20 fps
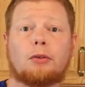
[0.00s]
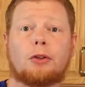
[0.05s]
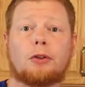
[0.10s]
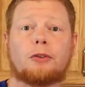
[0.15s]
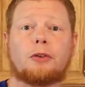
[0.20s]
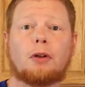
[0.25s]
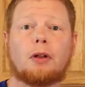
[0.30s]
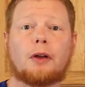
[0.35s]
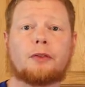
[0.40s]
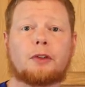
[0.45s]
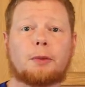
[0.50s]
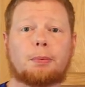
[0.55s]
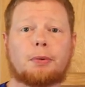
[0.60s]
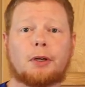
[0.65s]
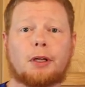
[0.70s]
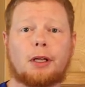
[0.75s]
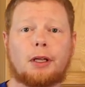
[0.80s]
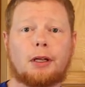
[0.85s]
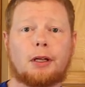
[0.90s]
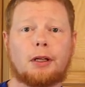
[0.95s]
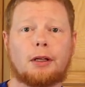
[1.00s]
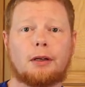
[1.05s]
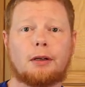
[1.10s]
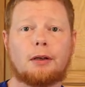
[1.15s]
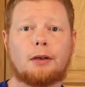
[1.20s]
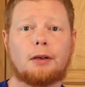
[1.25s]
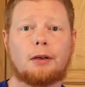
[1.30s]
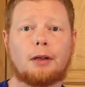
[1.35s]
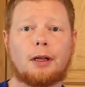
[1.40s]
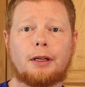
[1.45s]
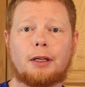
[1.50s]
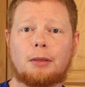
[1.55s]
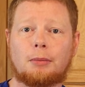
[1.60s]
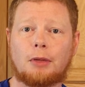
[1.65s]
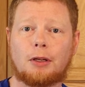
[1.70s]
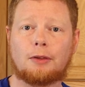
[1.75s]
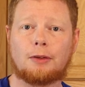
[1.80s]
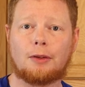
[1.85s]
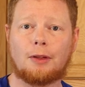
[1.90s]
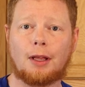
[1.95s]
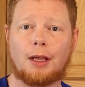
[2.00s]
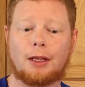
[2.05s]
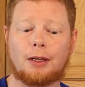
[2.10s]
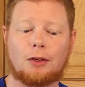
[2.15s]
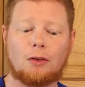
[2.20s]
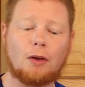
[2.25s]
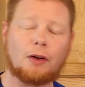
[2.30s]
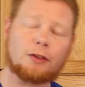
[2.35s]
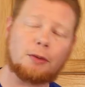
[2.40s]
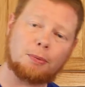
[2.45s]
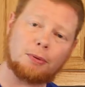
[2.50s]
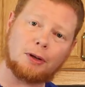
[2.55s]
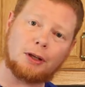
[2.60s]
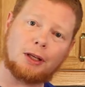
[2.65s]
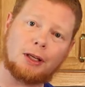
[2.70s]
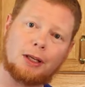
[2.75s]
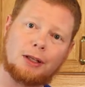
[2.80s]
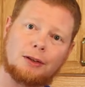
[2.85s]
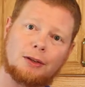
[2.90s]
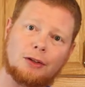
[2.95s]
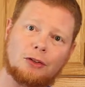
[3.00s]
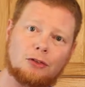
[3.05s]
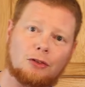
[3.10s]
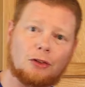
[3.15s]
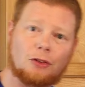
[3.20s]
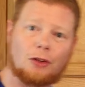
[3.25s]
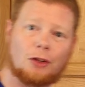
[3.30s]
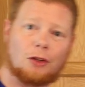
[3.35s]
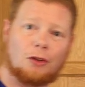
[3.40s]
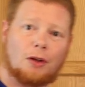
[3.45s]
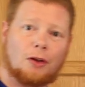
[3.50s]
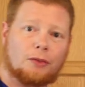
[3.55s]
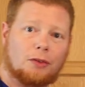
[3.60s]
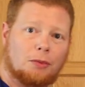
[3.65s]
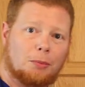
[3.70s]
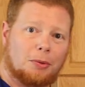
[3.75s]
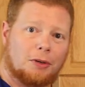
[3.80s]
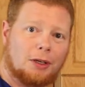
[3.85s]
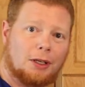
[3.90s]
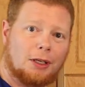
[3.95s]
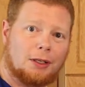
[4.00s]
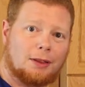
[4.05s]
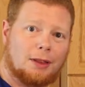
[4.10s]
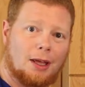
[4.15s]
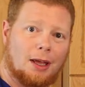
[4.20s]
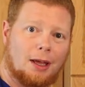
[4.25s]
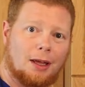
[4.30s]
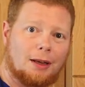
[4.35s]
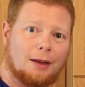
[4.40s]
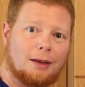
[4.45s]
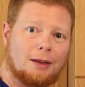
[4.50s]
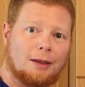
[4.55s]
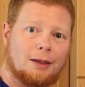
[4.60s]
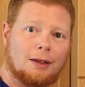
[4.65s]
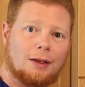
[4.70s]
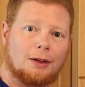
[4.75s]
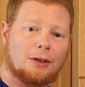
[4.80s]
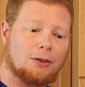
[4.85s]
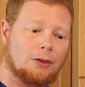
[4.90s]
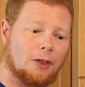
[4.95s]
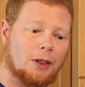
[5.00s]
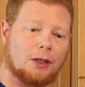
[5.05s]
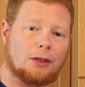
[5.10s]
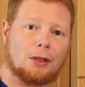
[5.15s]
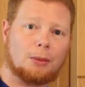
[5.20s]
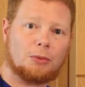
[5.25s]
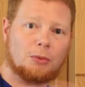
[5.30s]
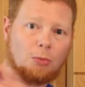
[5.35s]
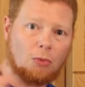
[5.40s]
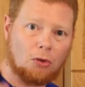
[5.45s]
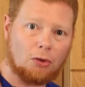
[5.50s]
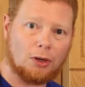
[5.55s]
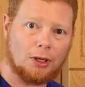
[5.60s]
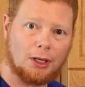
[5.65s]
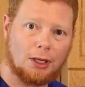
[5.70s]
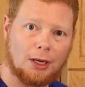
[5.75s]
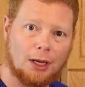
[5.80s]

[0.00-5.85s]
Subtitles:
and you still have to preheat it. I didn't mention that. You have to preheat this just like you have to preheat that. So that dumps more heat